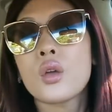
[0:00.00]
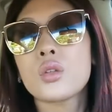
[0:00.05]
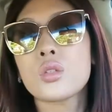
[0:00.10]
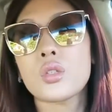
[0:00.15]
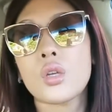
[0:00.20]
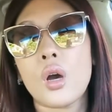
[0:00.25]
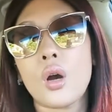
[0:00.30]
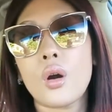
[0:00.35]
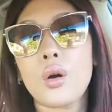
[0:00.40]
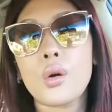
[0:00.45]

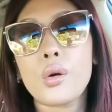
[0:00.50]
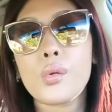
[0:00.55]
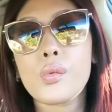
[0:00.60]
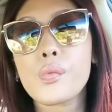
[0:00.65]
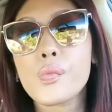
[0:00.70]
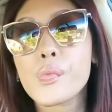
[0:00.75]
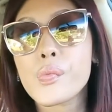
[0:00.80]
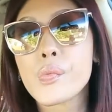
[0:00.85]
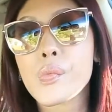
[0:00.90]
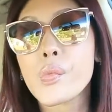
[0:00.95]
So
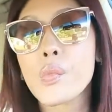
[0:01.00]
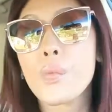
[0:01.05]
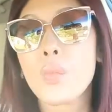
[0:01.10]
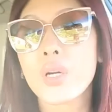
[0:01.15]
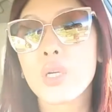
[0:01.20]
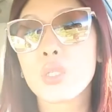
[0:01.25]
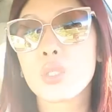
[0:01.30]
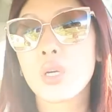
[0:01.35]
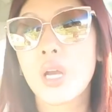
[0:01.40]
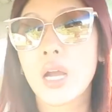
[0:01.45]

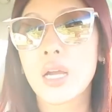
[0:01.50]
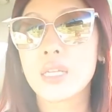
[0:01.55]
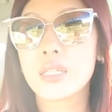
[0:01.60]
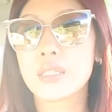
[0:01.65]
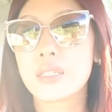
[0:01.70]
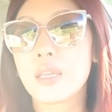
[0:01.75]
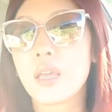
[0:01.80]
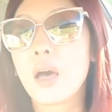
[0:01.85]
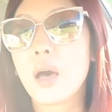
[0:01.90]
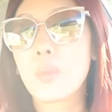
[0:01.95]
what is your
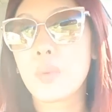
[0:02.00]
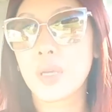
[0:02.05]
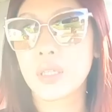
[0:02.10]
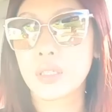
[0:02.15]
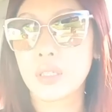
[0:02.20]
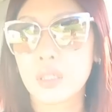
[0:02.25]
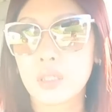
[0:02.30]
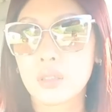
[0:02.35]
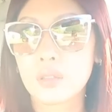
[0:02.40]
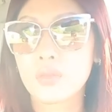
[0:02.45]
guys'
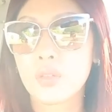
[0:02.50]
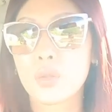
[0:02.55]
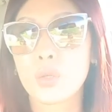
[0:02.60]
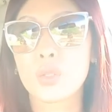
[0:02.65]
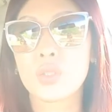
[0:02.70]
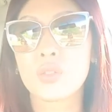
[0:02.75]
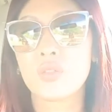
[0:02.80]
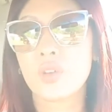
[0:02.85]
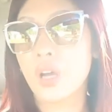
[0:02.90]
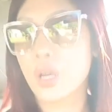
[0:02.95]
opinion? For
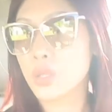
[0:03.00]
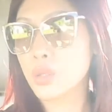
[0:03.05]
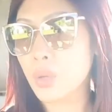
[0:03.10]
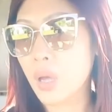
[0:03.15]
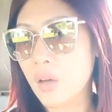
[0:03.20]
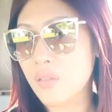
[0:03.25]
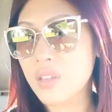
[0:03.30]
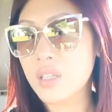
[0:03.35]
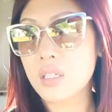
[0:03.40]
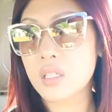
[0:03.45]
those of you guys who
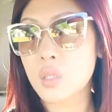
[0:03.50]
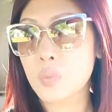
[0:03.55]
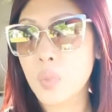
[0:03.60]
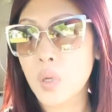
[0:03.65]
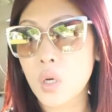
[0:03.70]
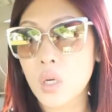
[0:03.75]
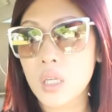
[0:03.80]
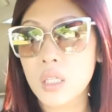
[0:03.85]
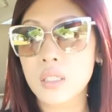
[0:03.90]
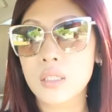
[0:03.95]
have the
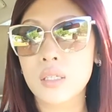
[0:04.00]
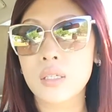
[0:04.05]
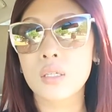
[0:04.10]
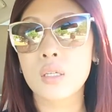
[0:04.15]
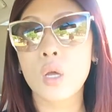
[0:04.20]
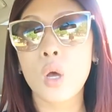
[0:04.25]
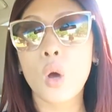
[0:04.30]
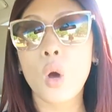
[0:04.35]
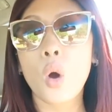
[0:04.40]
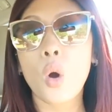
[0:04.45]
experience,